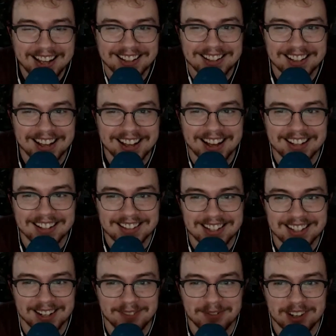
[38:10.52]
it's kind of
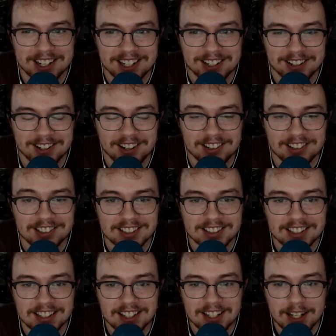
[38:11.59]
fucking gross.
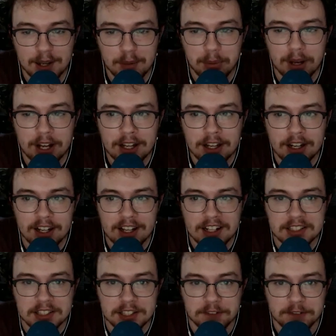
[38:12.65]
But that's the
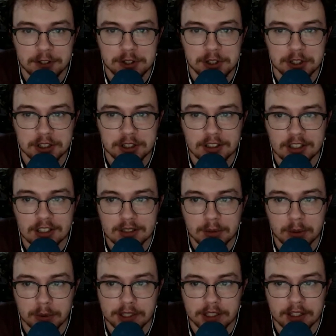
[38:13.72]
future. It's what we
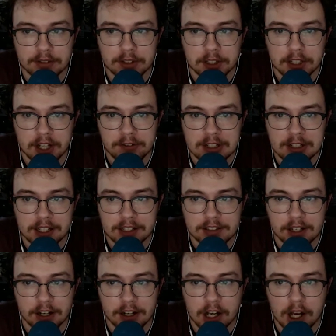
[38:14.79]
live in. Everything's gonna
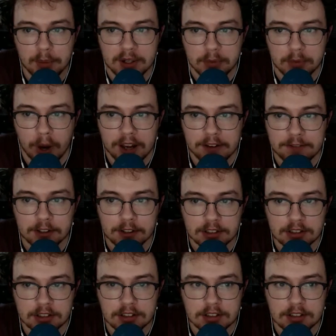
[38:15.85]
come in wafers
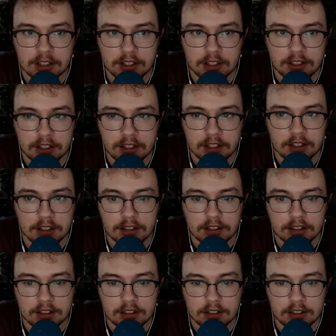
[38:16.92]
and be